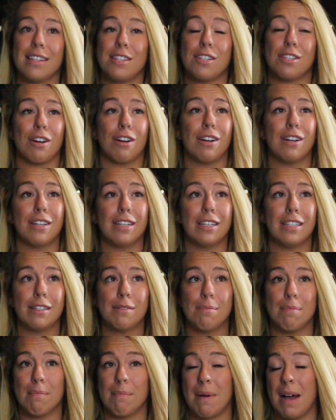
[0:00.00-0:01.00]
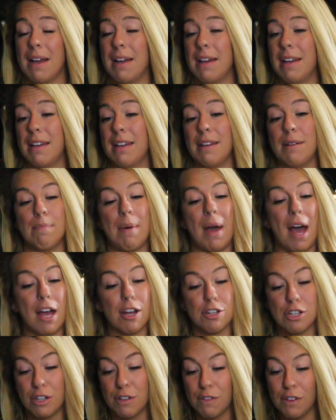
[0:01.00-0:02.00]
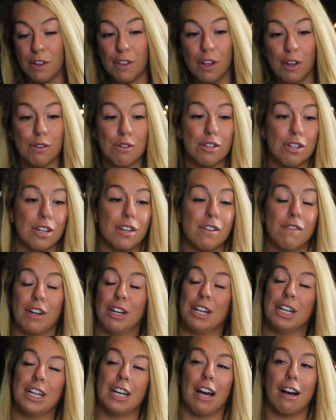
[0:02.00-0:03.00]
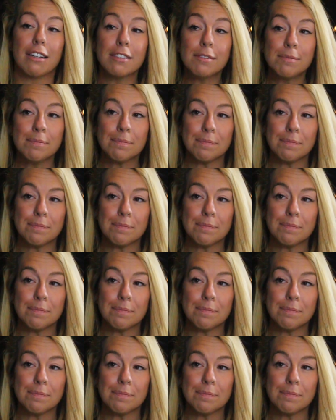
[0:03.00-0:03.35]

started my passion for the ocean very young.